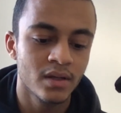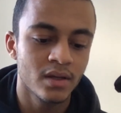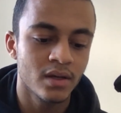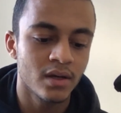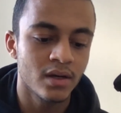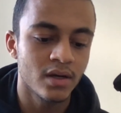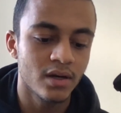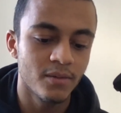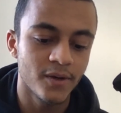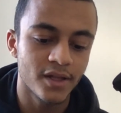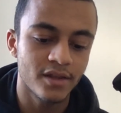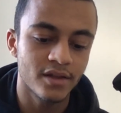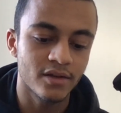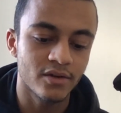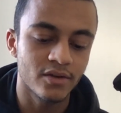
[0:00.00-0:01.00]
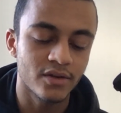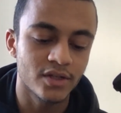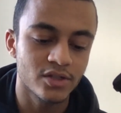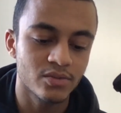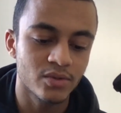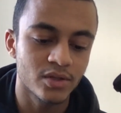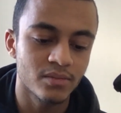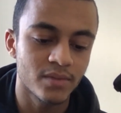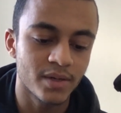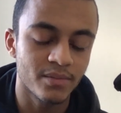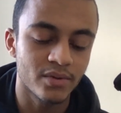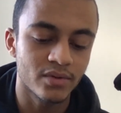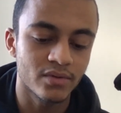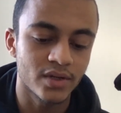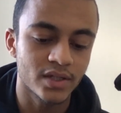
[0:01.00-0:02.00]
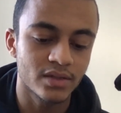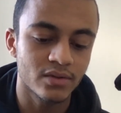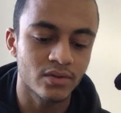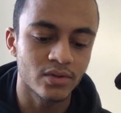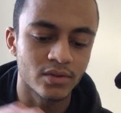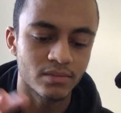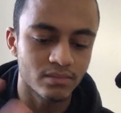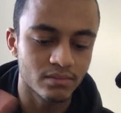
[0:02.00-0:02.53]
I think on this one, my progression, or